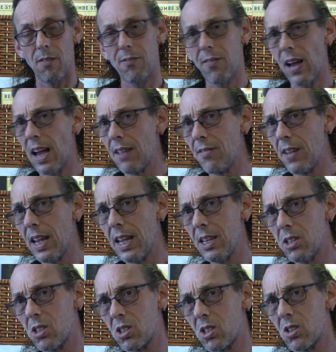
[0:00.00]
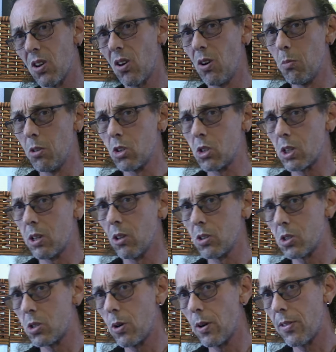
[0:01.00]
5 eighths, almost
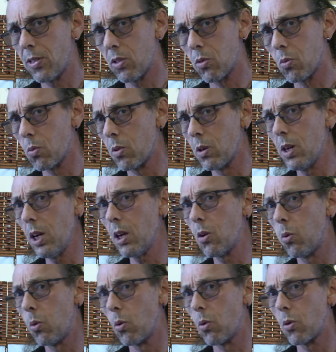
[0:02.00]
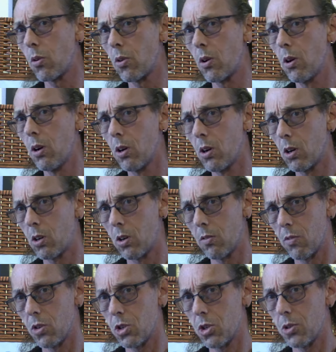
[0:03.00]
close to a 3 quarter
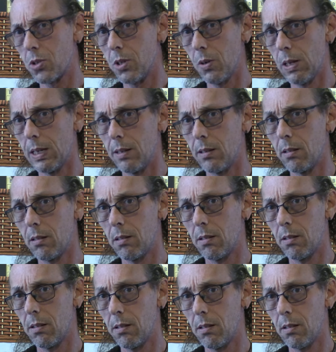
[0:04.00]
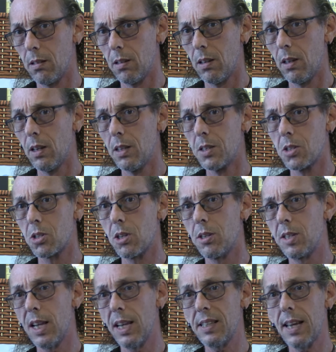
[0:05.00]
curvature to it. So
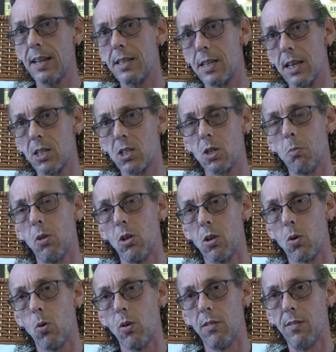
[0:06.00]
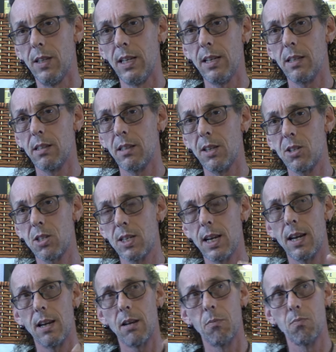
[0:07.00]
you take that decimal equivalent, let's
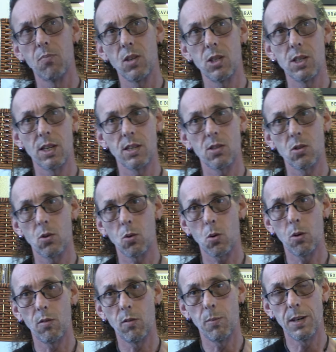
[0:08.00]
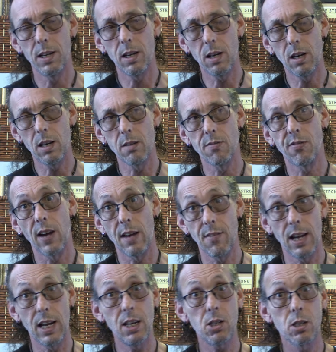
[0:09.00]
say the decimal equivalent of 5
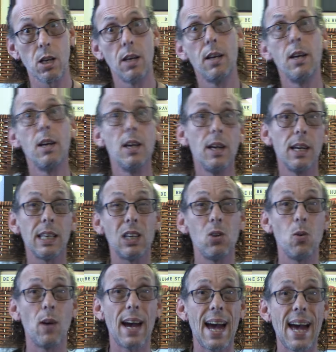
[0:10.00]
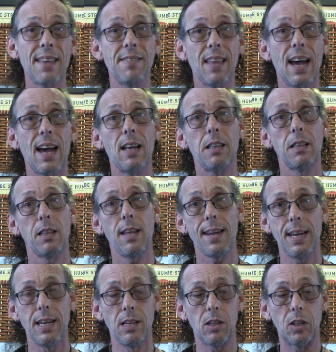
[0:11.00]
eighths, you add that
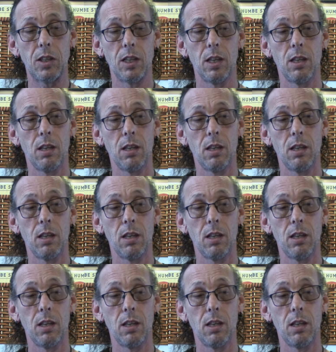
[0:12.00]
length,